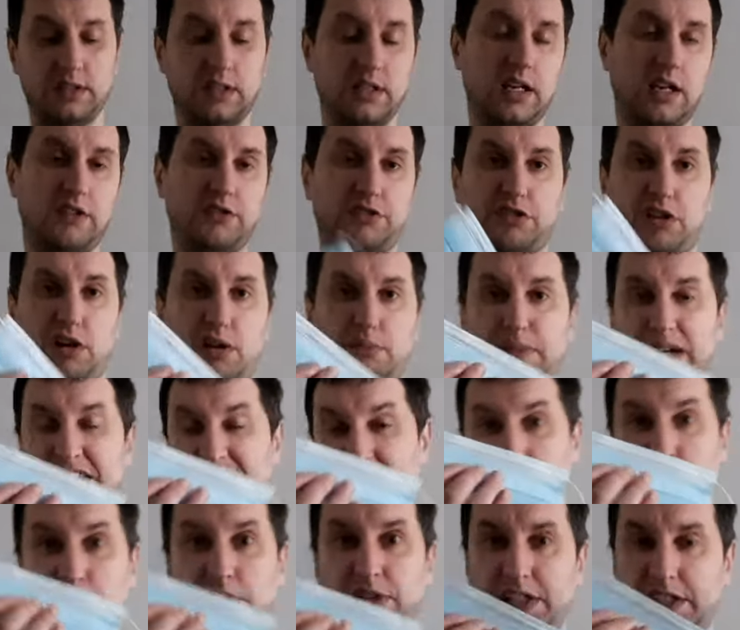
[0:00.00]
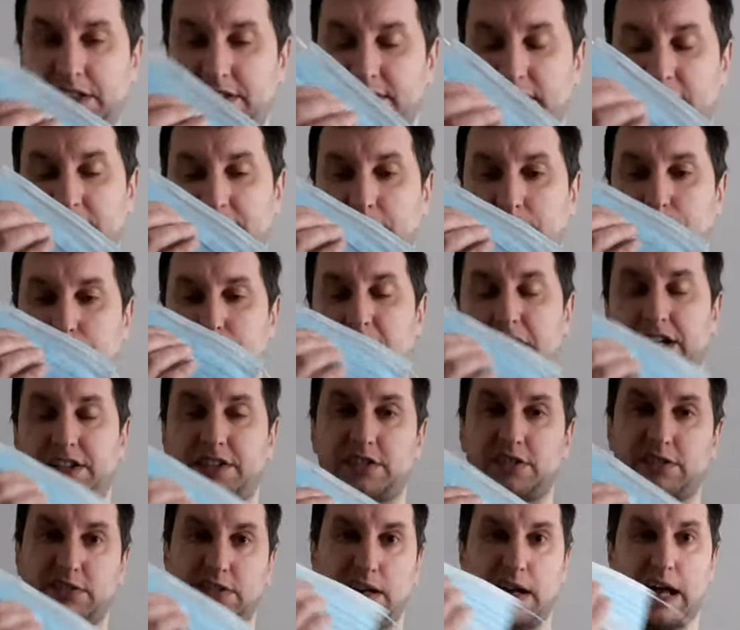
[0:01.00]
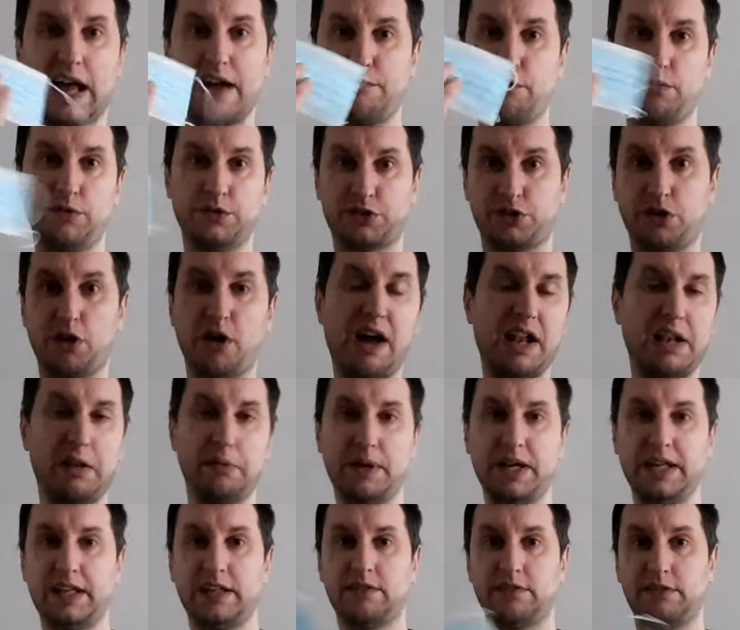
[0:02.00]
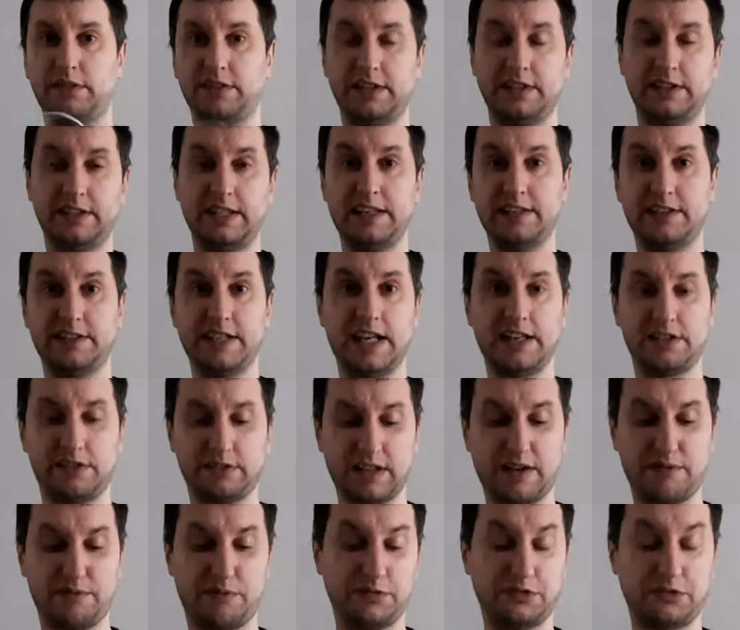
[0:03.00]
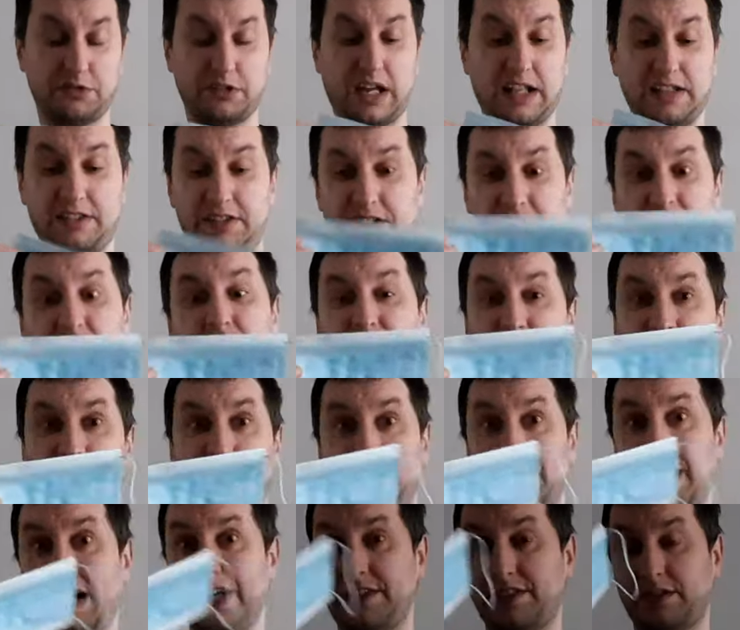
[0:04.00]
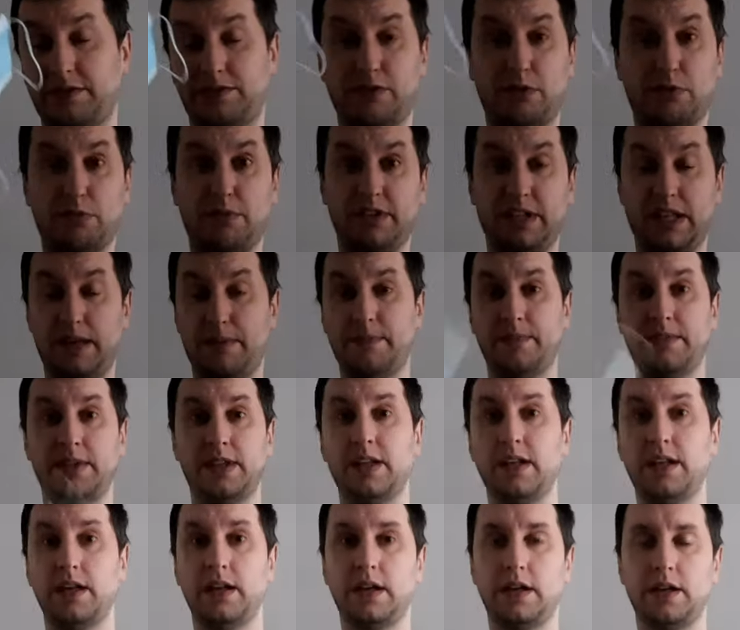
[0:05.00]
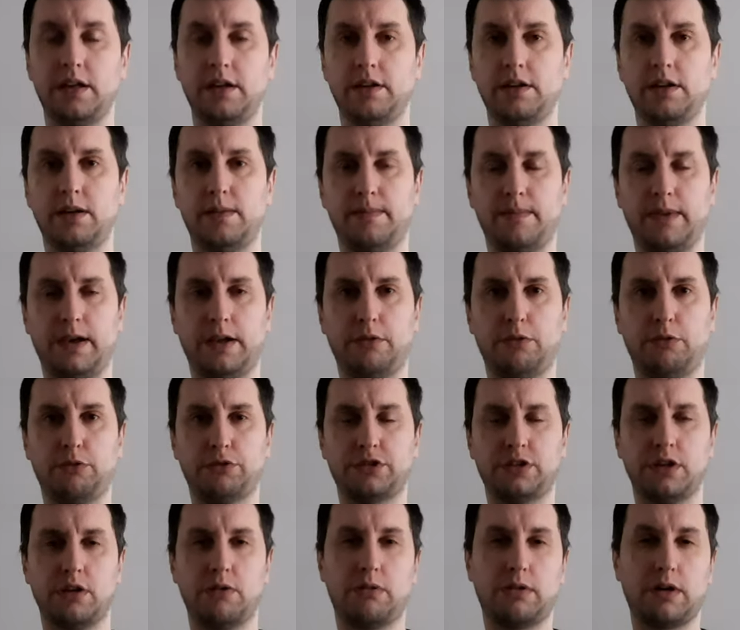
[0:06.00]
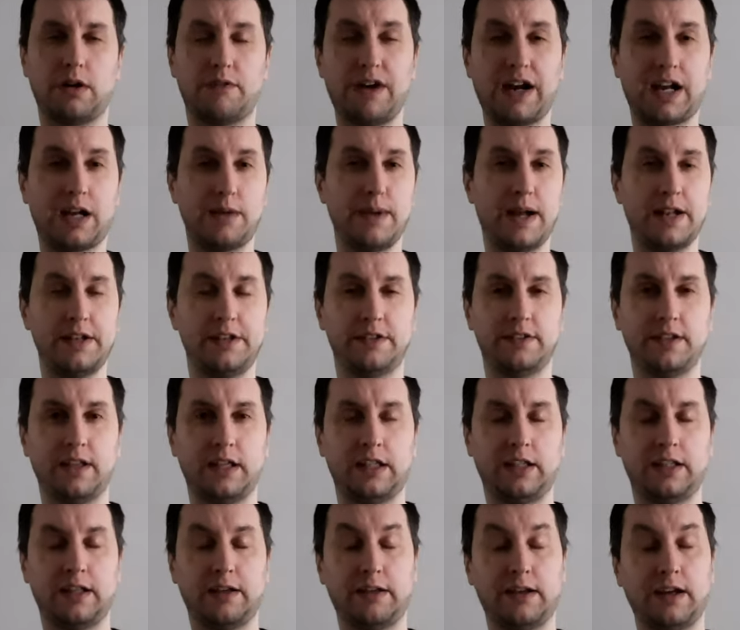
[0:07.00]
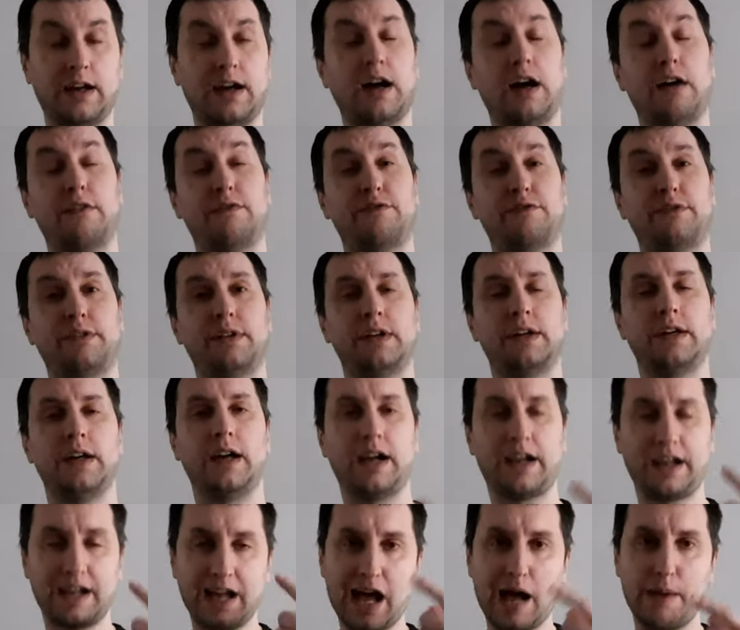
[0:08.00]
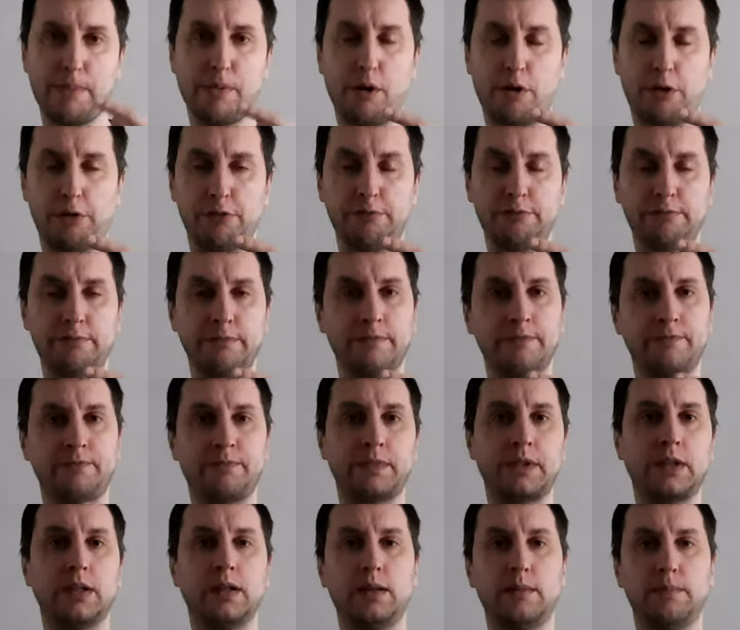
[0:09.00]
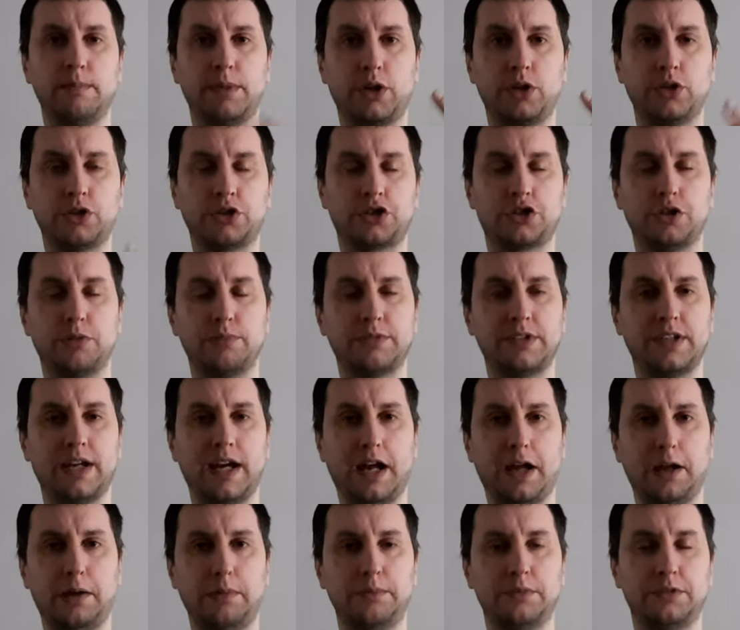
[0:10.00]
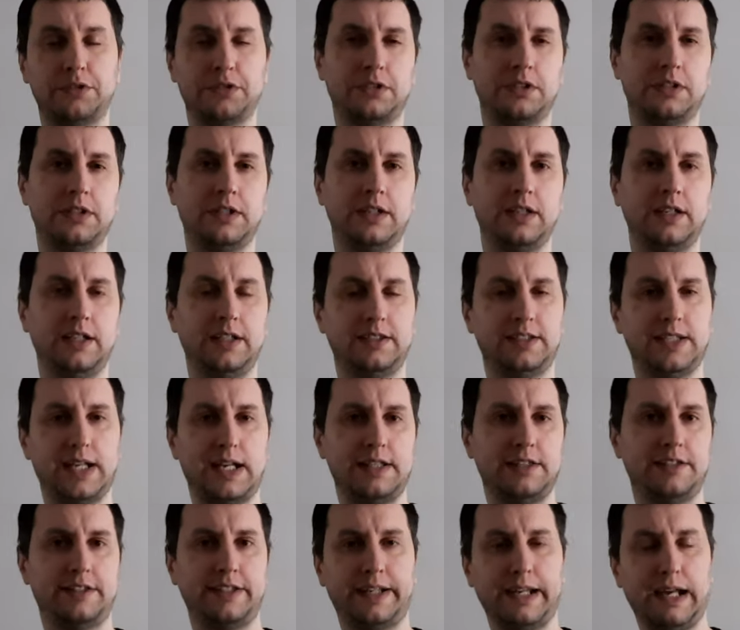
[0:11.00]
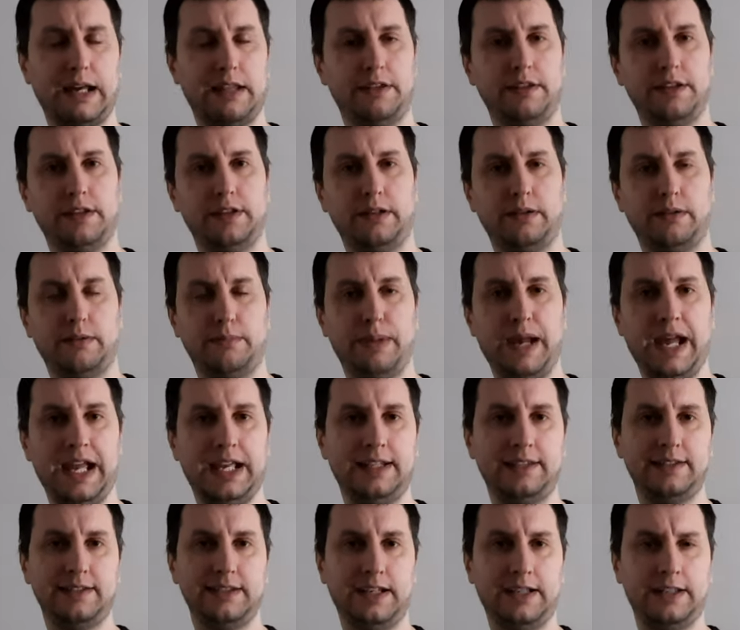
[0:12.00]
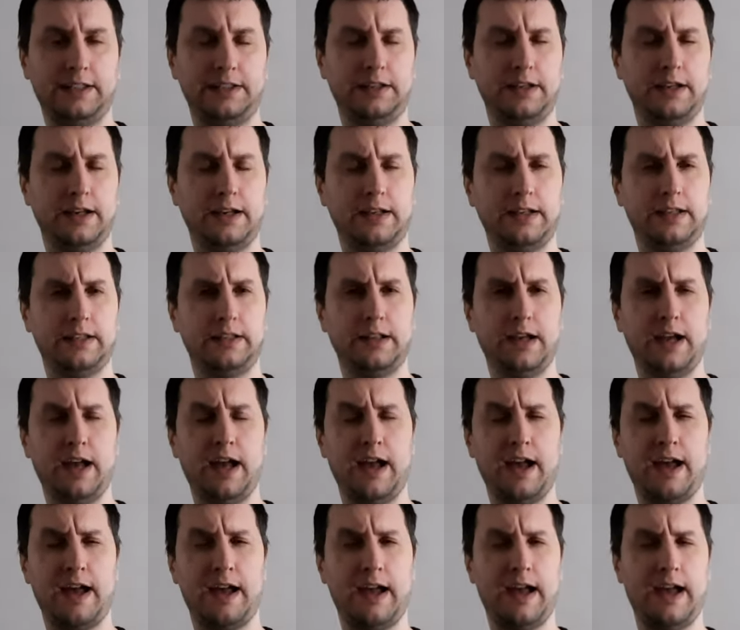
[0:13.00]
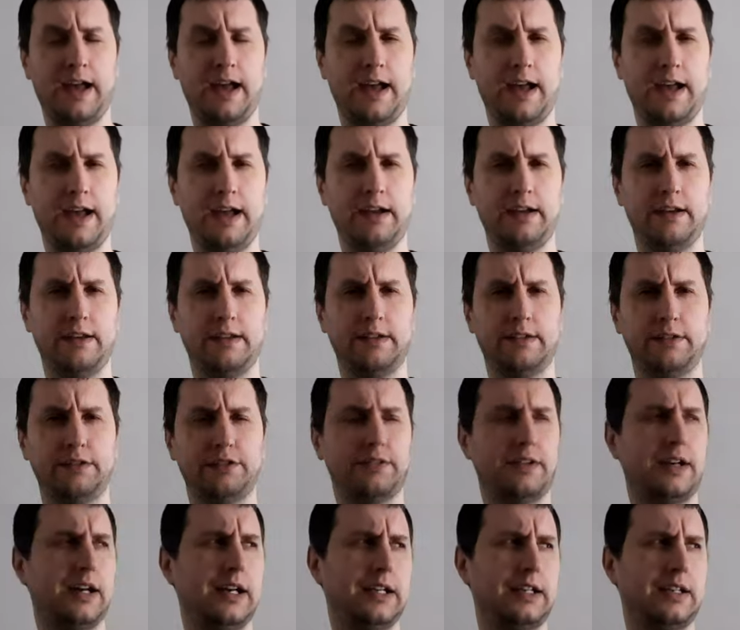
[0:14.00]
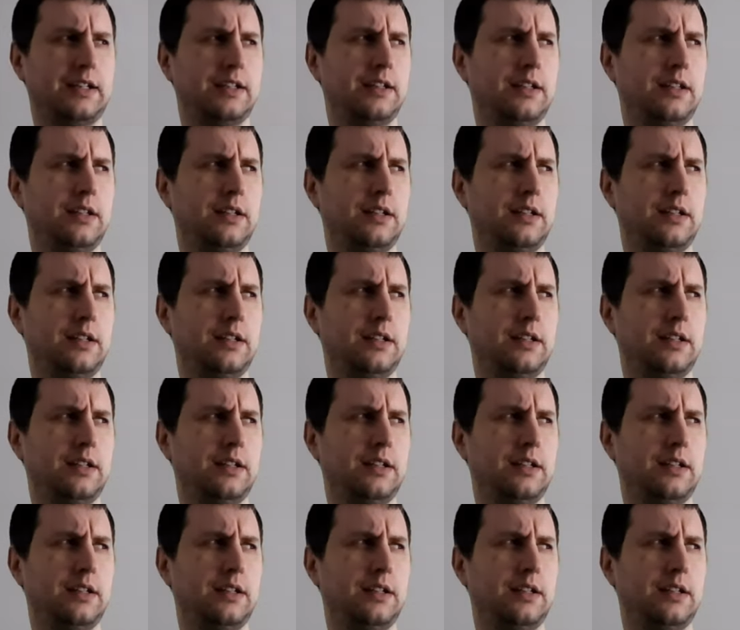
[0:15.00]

I've just got basically one of these standard masks that everyone's got anyway these days because everyone's obviously got these masks. I've got one of them, um, and also I recommend that you have a cap on because sometimes you tend to get the paint in your in your hair air and it's like